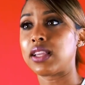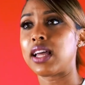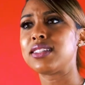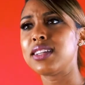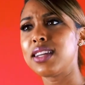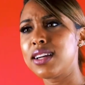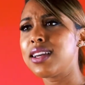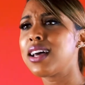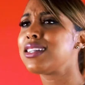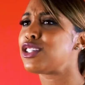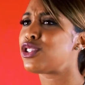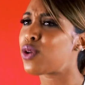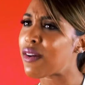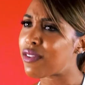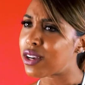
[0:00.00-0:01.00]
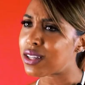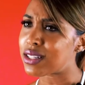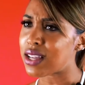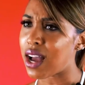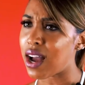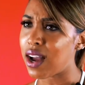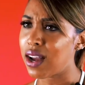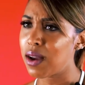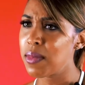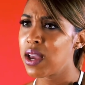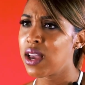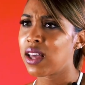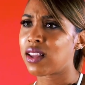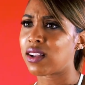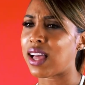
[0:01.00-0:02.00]
Like, da da da, did you have a good time? And
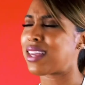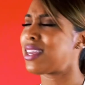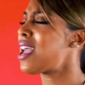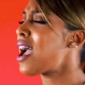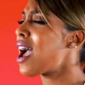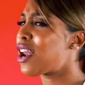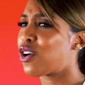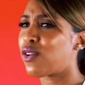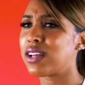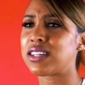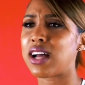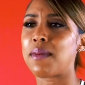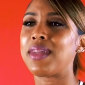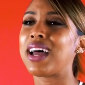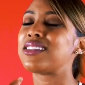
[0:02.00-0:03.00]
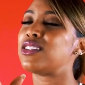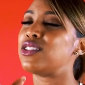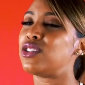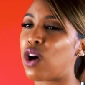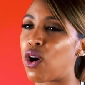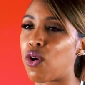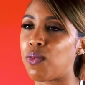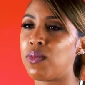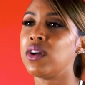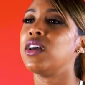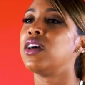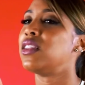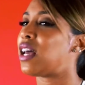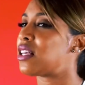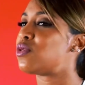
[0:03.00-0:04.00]
they're like, yeah, I had a great time. That's dope.
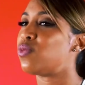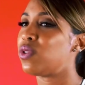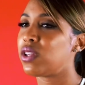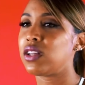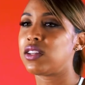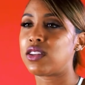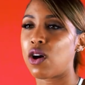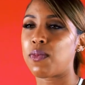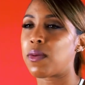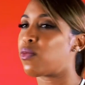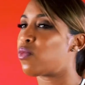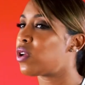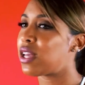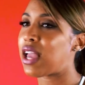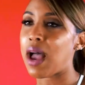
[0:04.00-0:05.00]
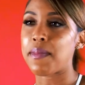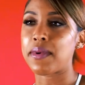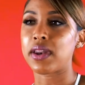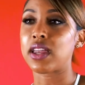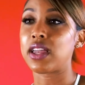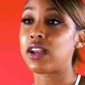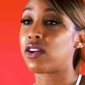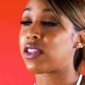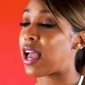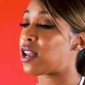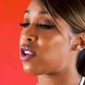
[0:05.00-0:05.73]
That's really dope. I'm really happy to hear that.